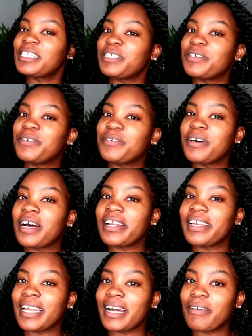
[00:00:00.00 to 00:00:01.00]
So
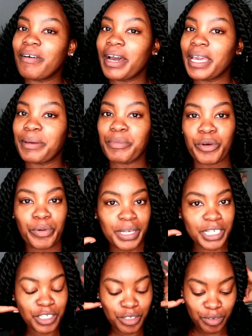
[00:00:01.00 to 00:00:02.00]
now I am
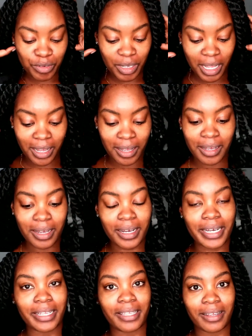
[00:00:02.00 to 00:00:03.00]
going to
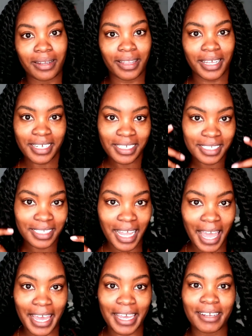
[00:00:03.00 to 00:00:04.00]
cut this,
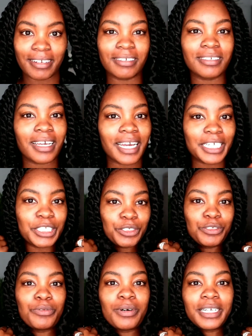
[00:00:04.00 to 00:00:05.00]
and I
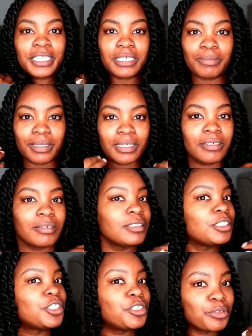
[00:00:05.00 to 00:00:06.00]
do want it to be
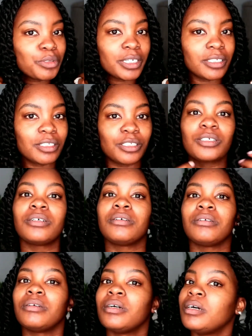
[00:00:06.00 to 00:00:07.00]
short,
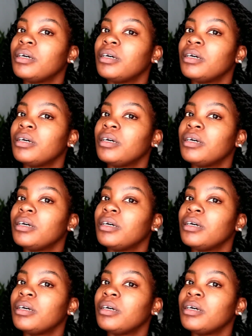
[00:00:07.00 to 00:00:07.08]
so